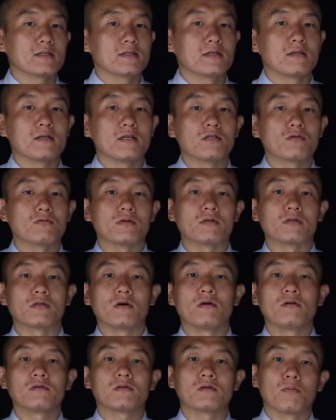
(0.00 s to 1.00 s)
to these
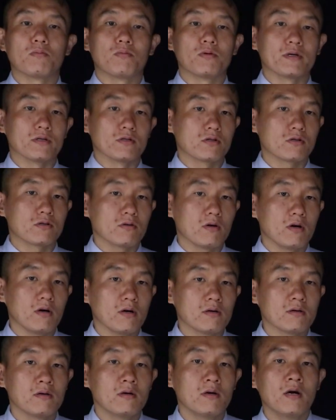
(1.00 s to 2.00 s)
results are pretty
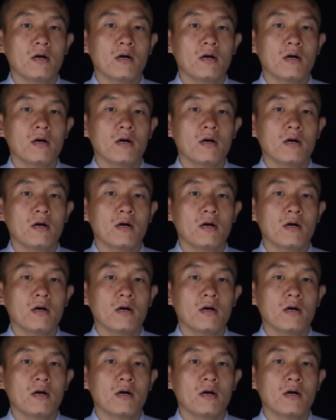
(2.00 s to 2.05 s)
strong.